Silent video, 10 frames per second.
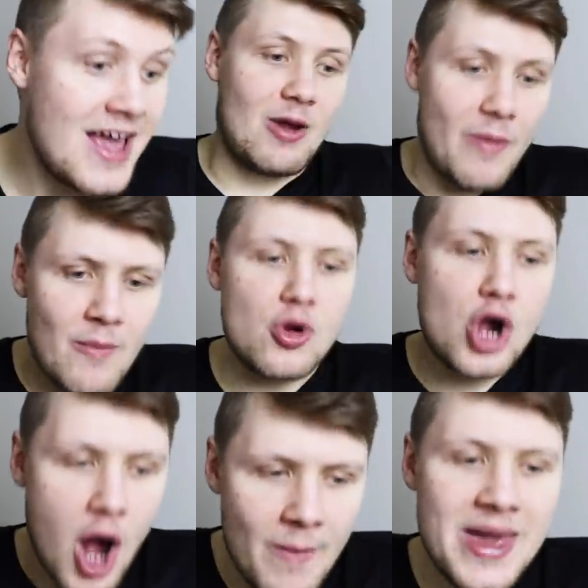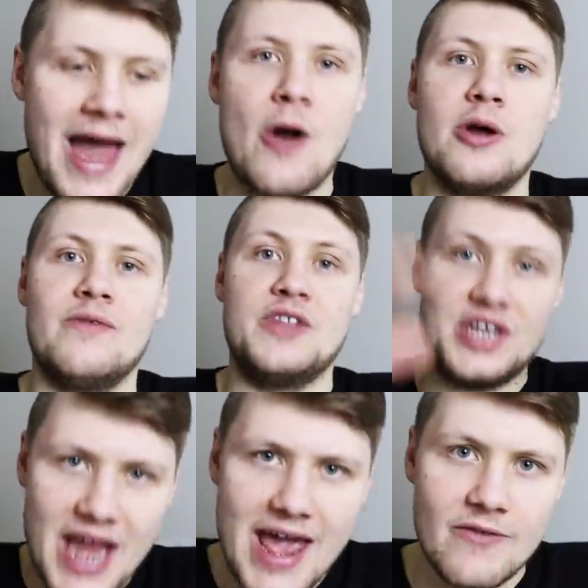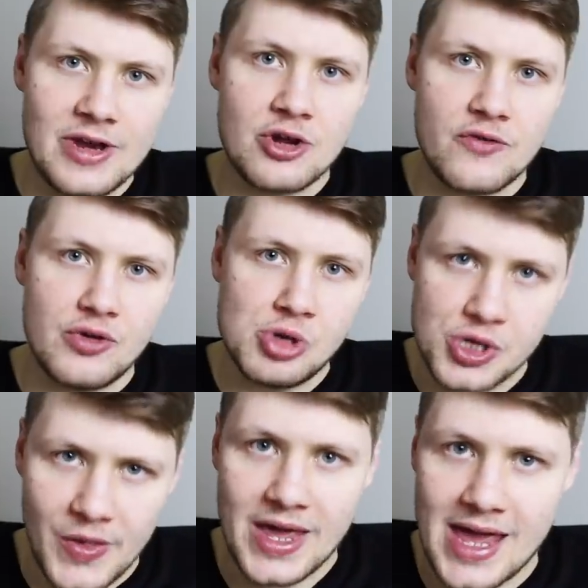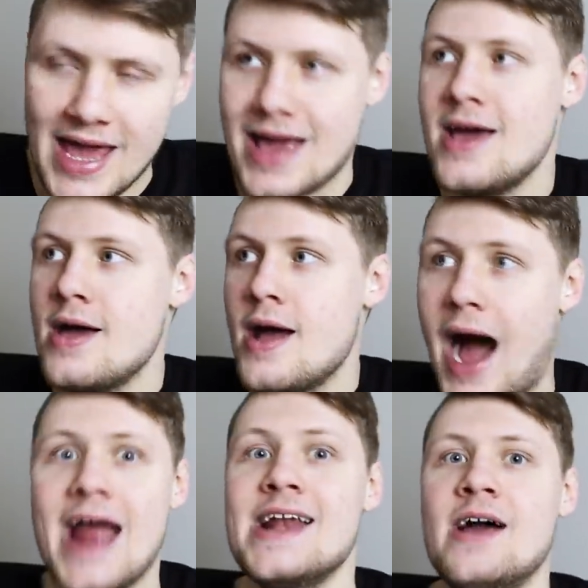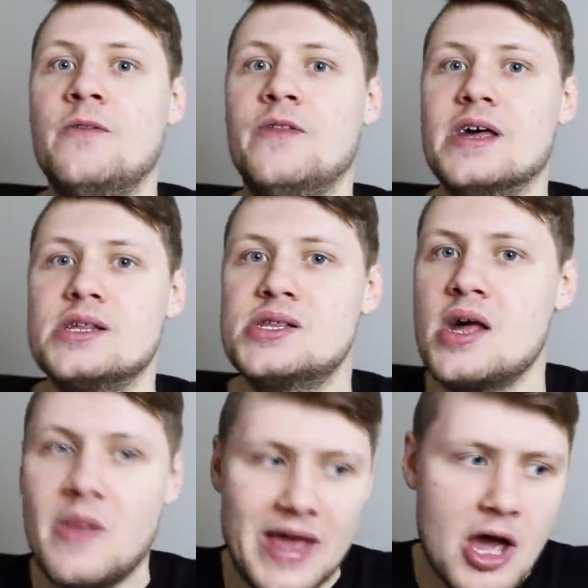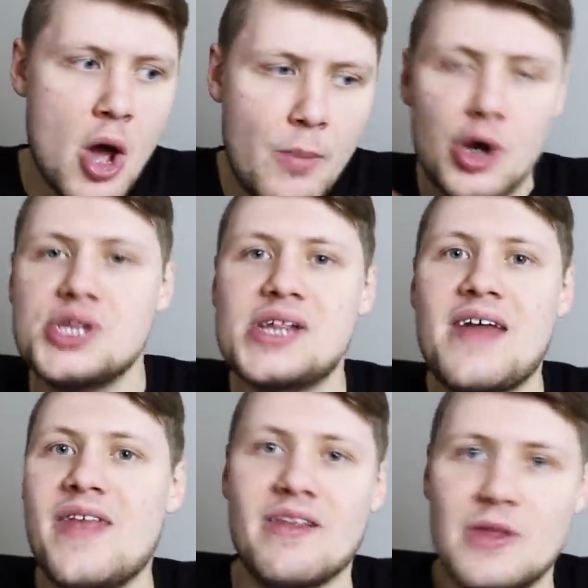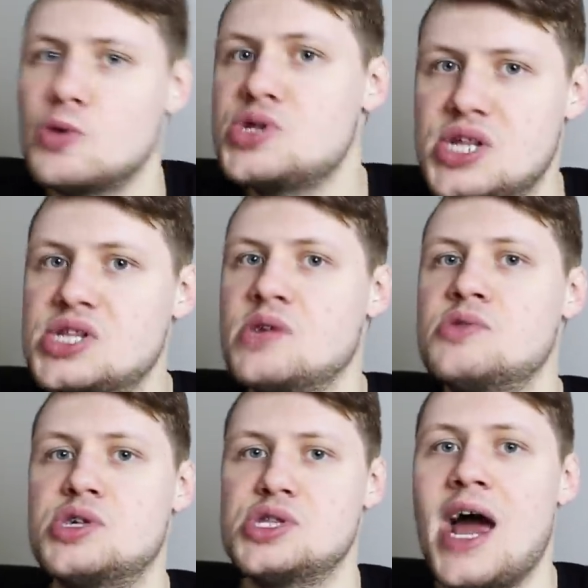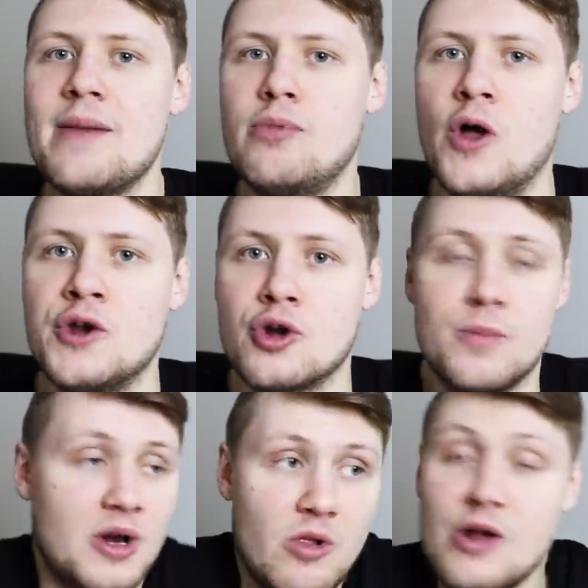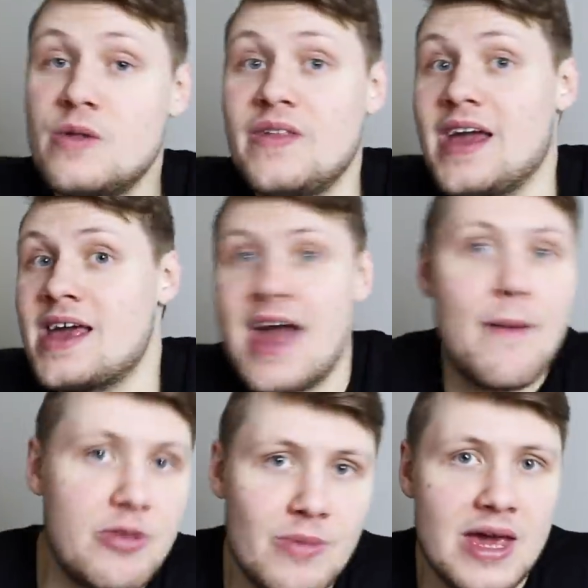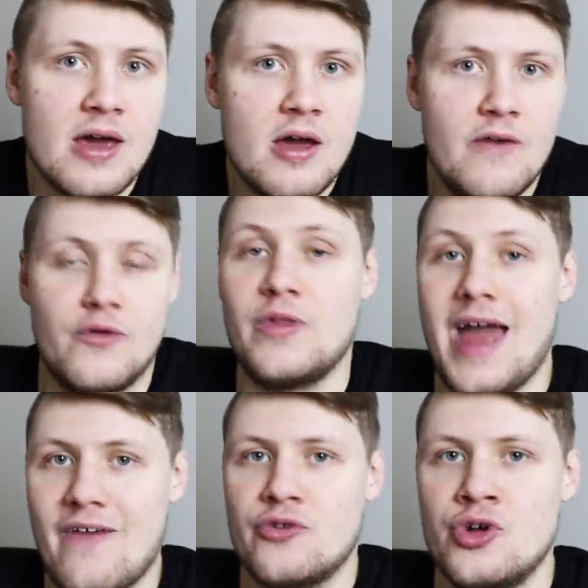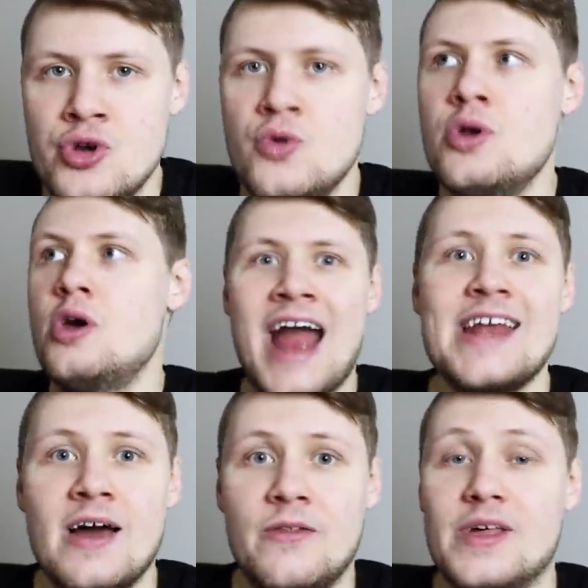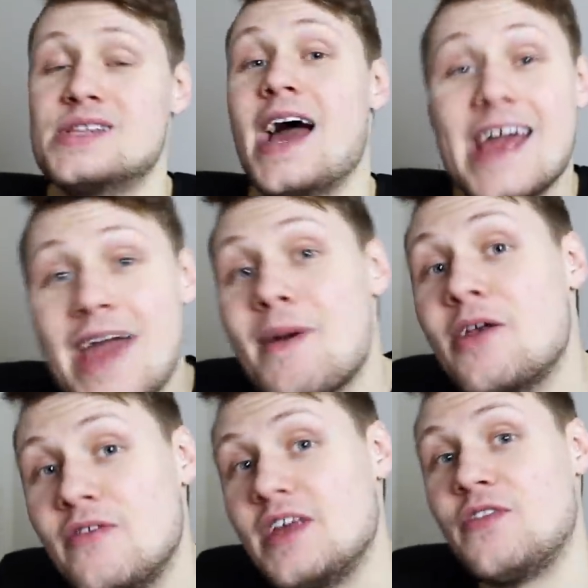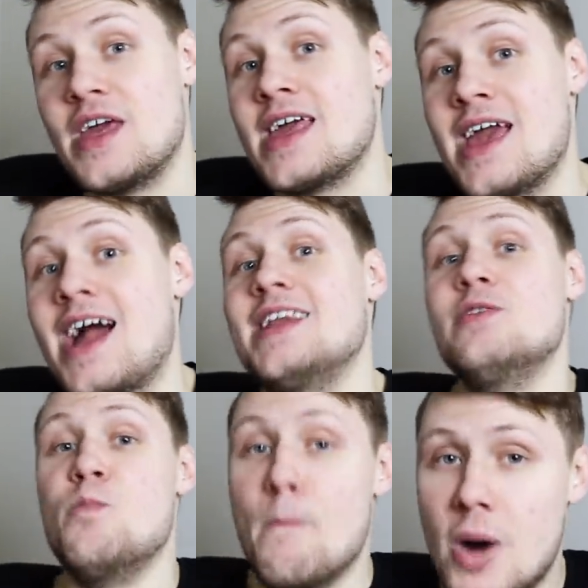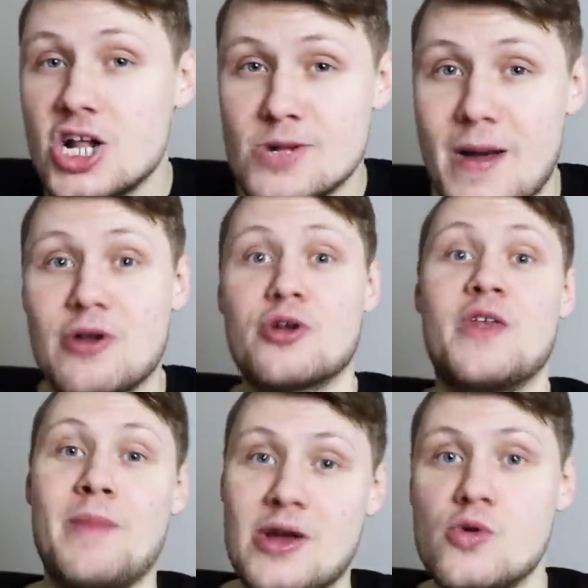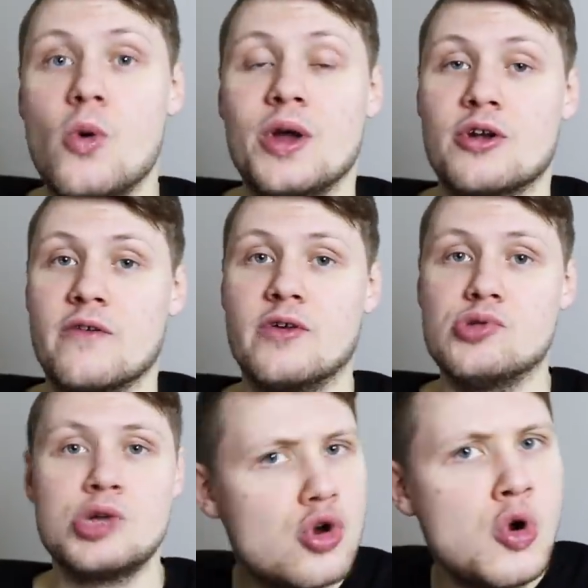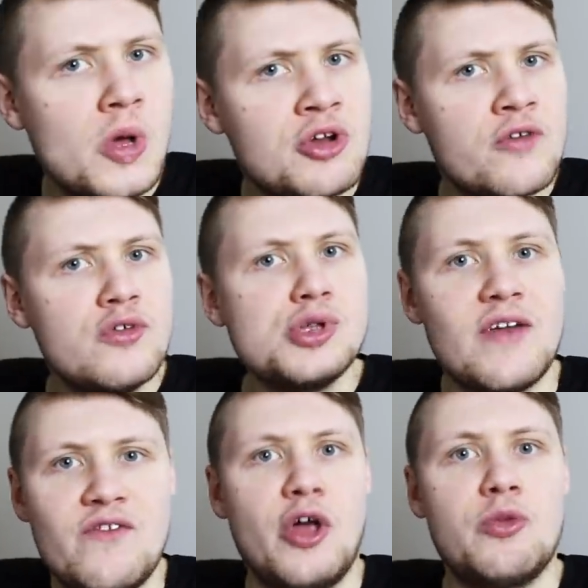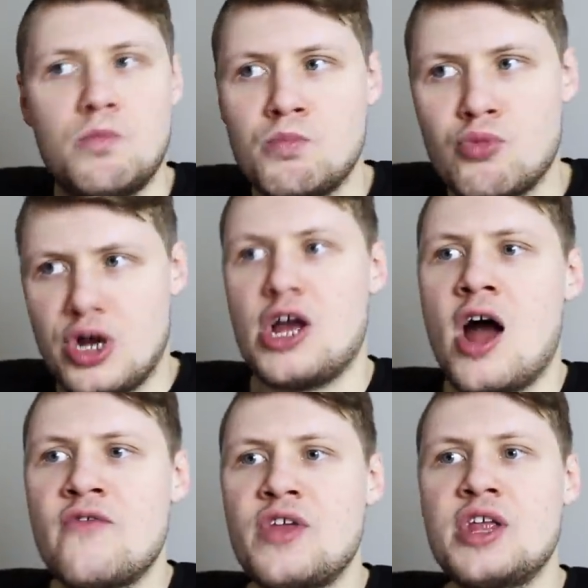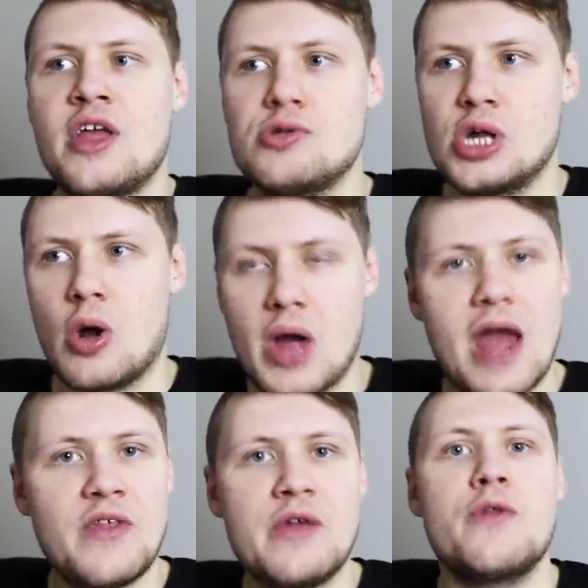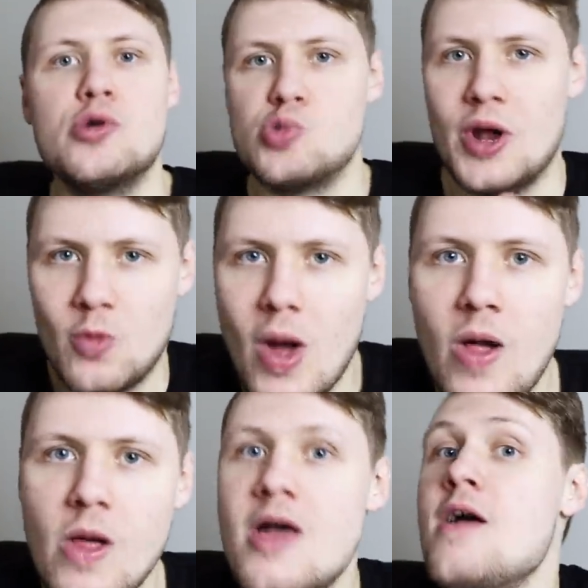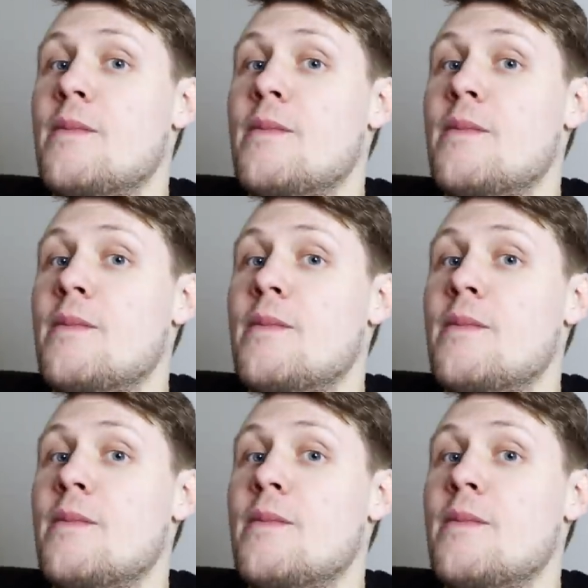And I remember coming out of the day of interviews thinking, I nailed this. Like, put aside that little systems design blunder, but clearly they kept me for the afternoon. I nailed this. I came out of it thinking I did much better than my Google interviews. Google interviews, I felt pretty confident. I was like, okay, I think those went well.